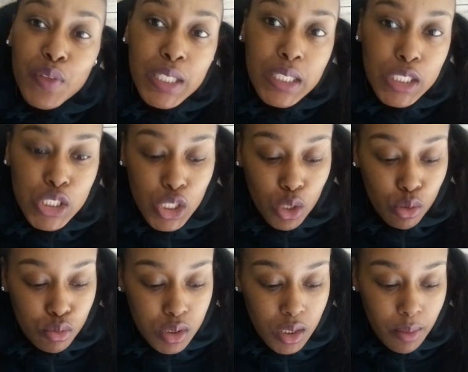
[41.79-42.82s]
this
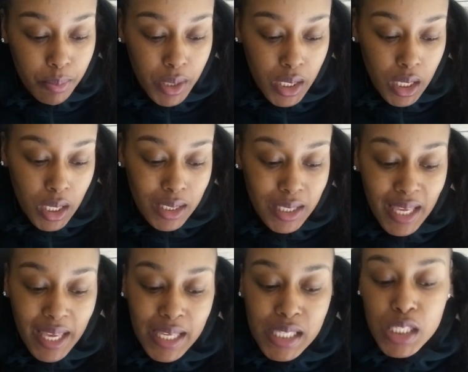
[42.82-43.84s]
goes up. And
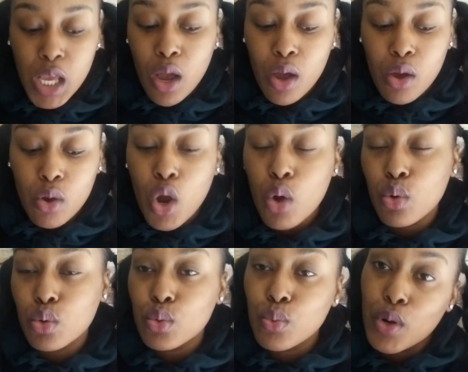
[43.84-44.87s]
yeah, it's called
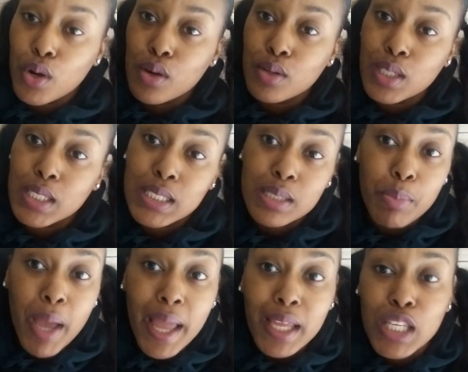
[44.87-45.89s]
Cold World and it's
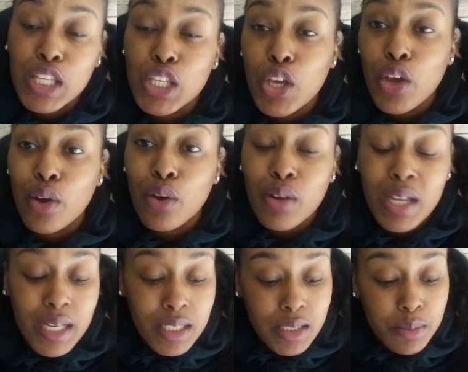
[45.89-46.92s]
by EO
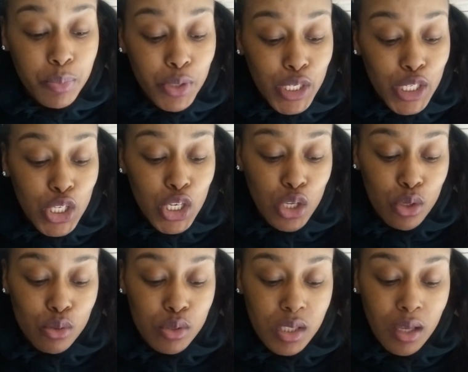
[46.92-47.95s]
and it's pretty
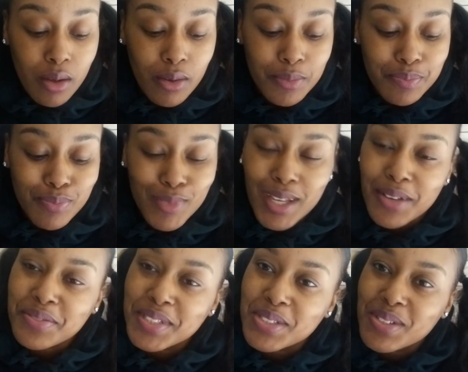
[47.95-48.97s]
new. So
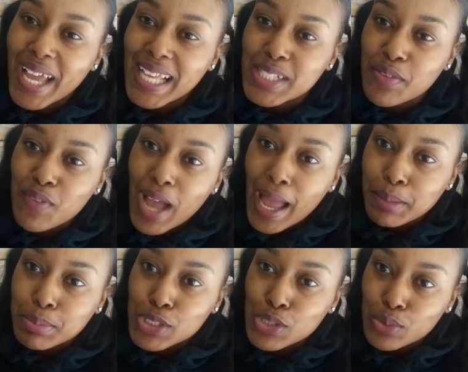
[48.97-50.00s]
hopefully you guys have
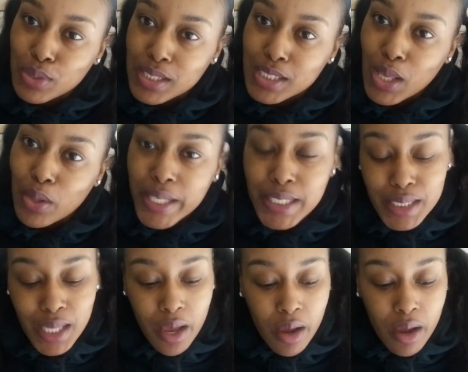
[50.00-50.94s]
vibe to it. So let's go.